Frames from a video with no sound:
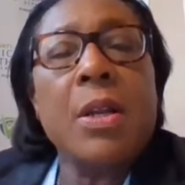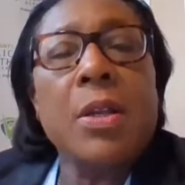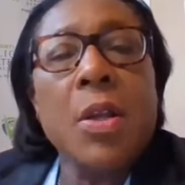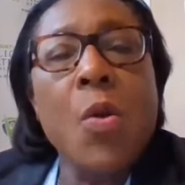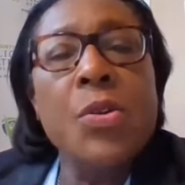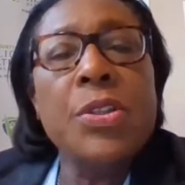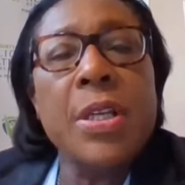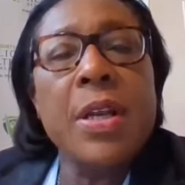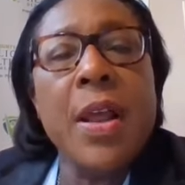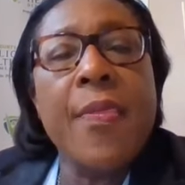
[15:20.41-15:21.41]

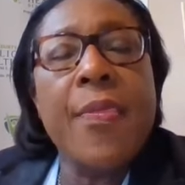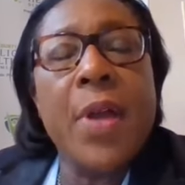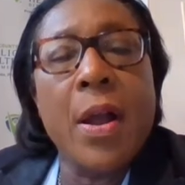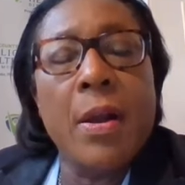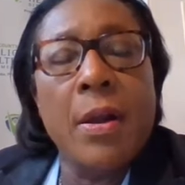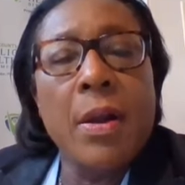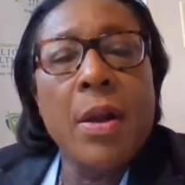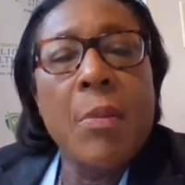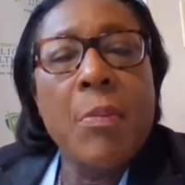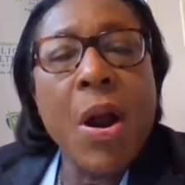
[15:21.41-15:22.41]
closing of the
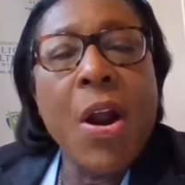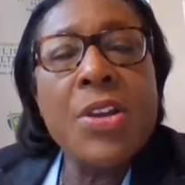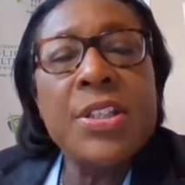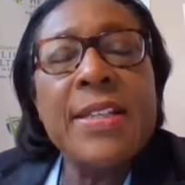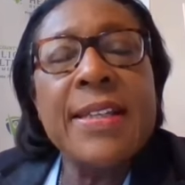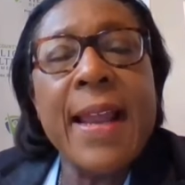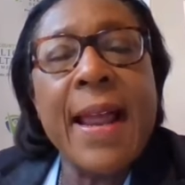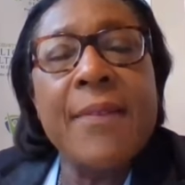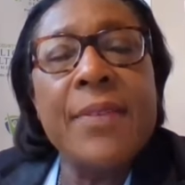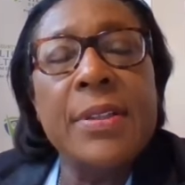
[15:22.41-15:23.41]
bars and
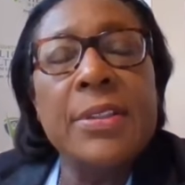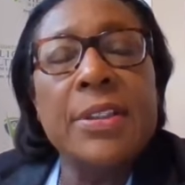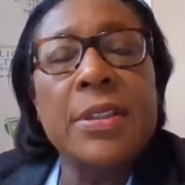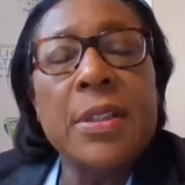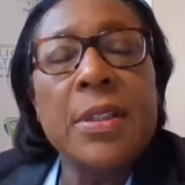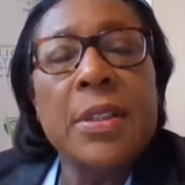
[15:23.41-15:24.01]
taverns,